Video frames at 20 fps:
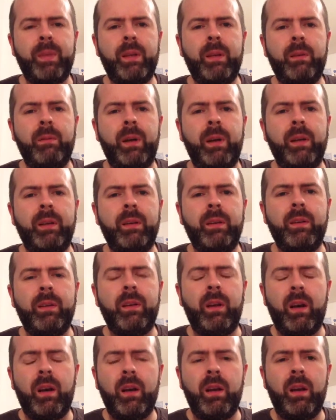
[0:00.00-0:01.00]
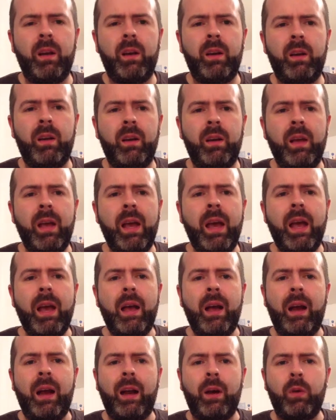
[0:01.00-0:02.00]
right, I
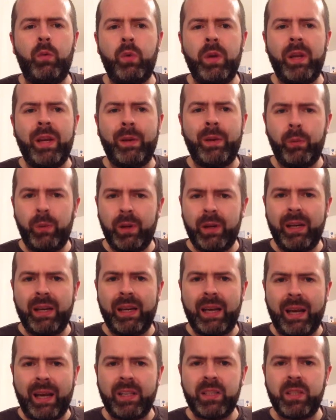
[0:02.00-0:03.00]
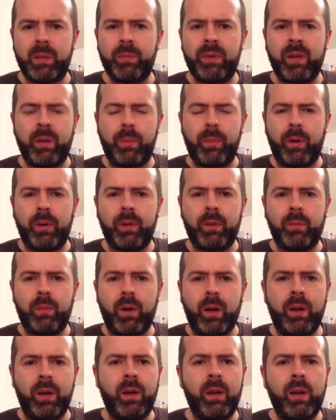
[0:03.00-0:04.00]
really, really like something about them,
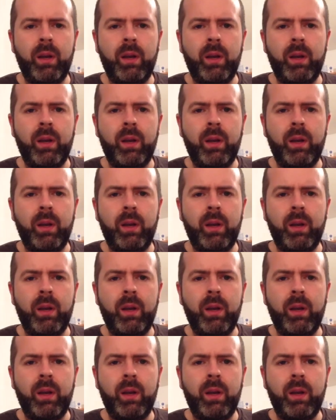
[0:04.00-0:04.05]
right?